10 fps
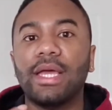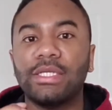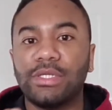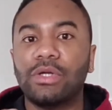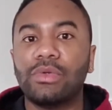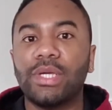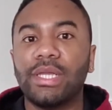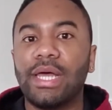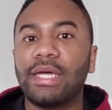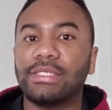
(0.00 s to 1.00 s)
It's
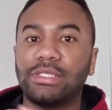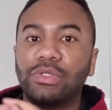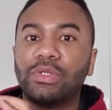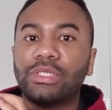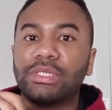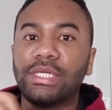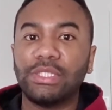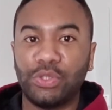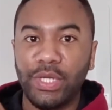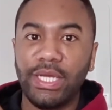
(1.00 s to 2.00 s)
unrealized. You're
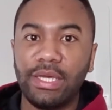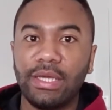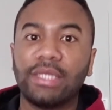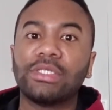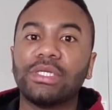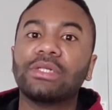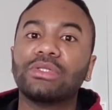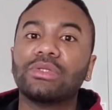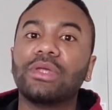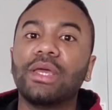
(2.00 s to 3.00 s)
still trading it. It's
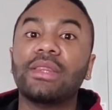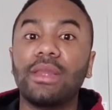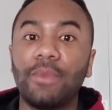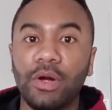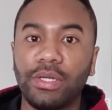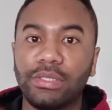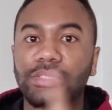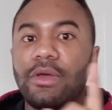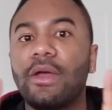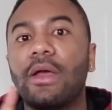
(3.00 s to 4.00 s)
still in the
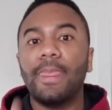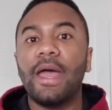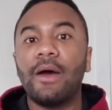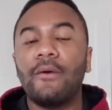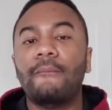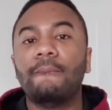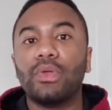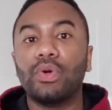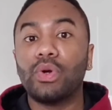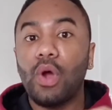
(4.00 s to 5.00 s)
market. Now,
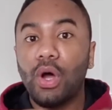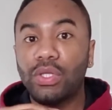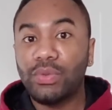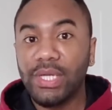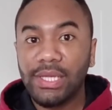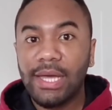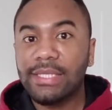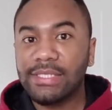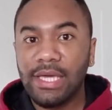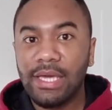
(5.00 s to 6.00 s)
your
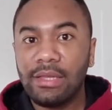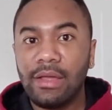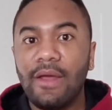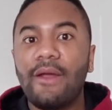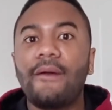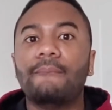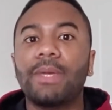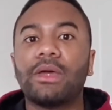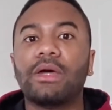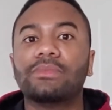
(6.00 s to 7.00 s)
unrealized gain
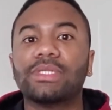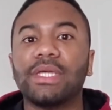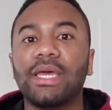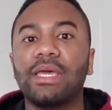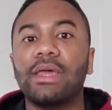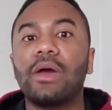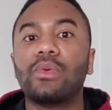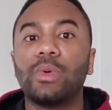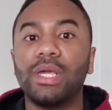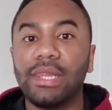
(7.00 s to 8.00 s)
becomes a
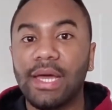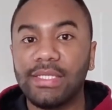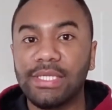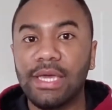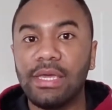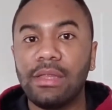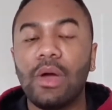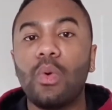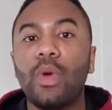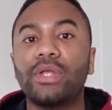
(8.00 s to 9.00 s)
realized gain
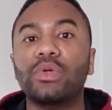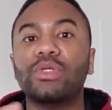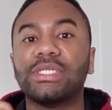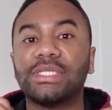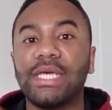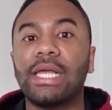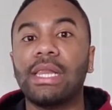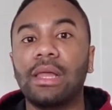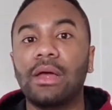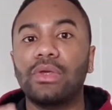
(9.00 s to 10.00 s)
when you
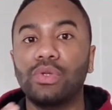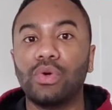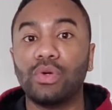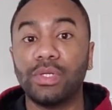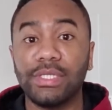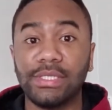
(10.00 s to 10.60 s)
sell your